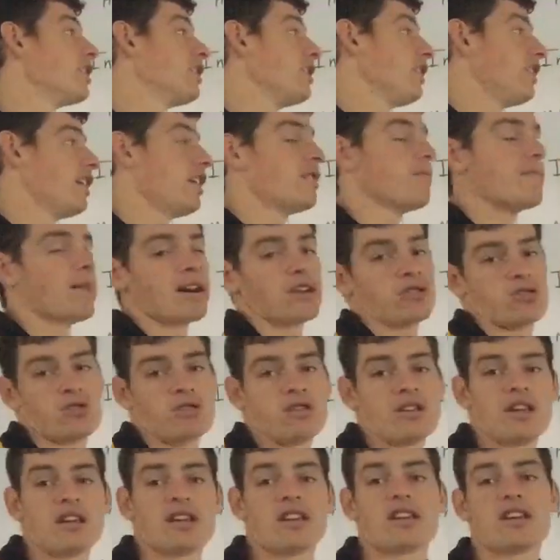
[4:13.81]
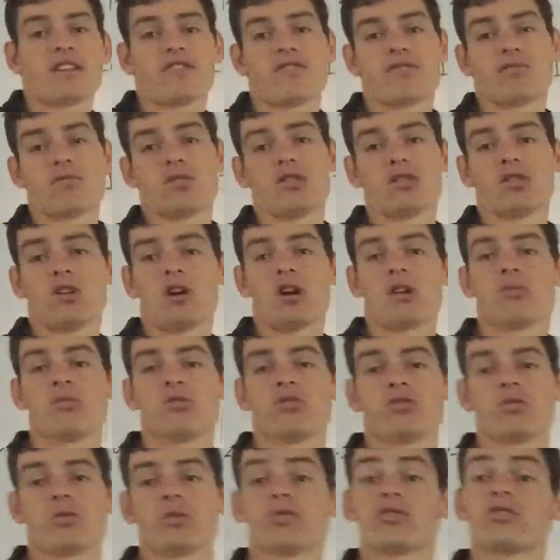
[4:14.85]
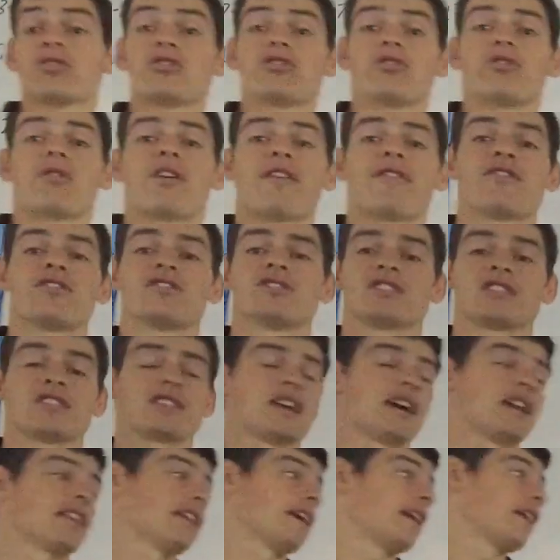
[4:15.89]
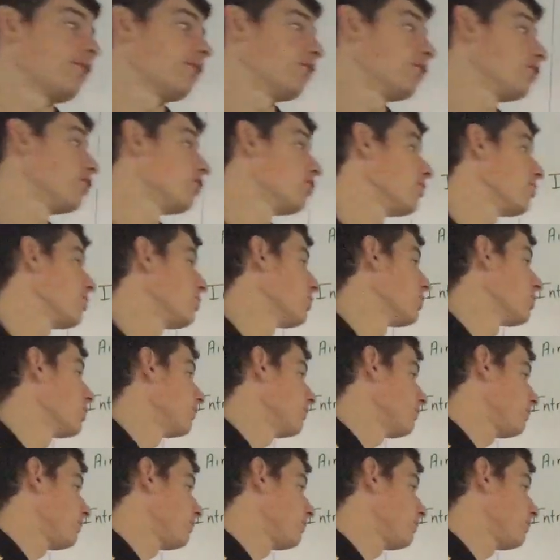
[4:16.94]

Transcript: You need to make sure you're getting it from reliable sources and referencing that later in your report.